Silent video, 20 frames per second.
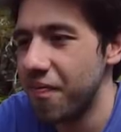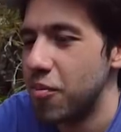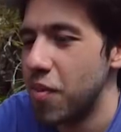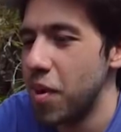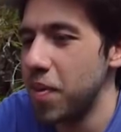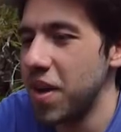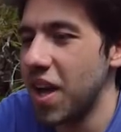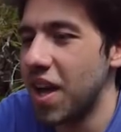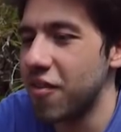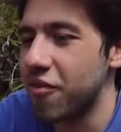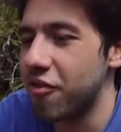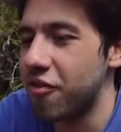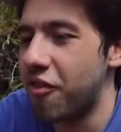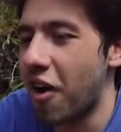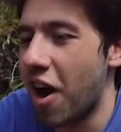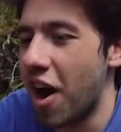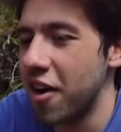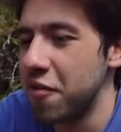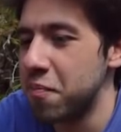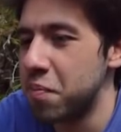Maybe at
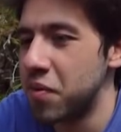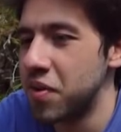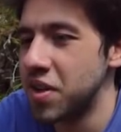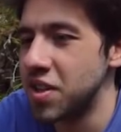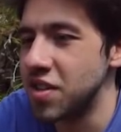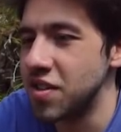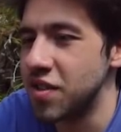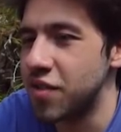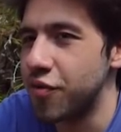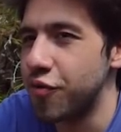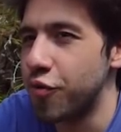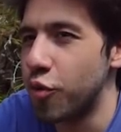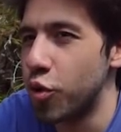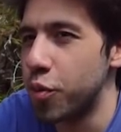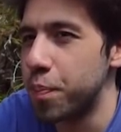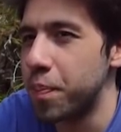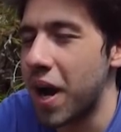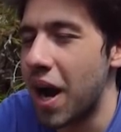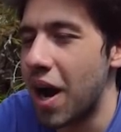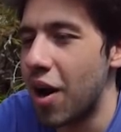5 provisions,
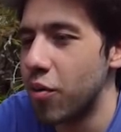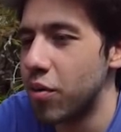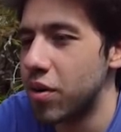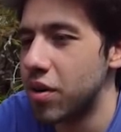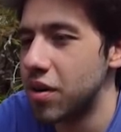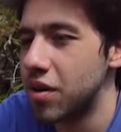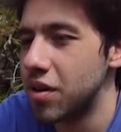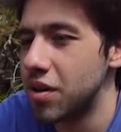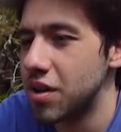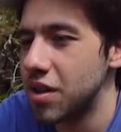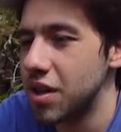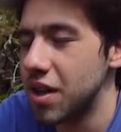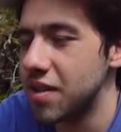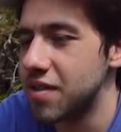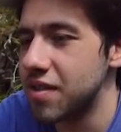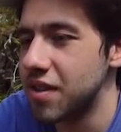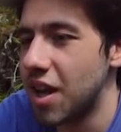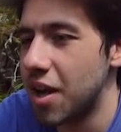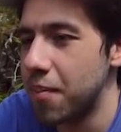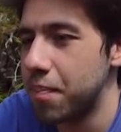4 power,
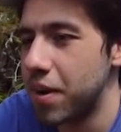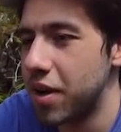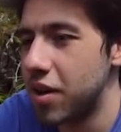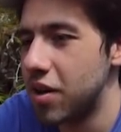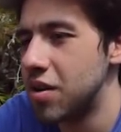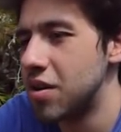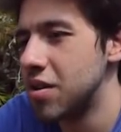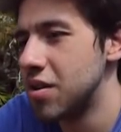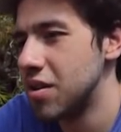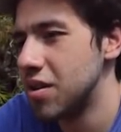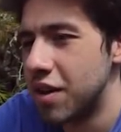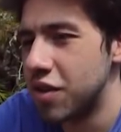it's a lot better.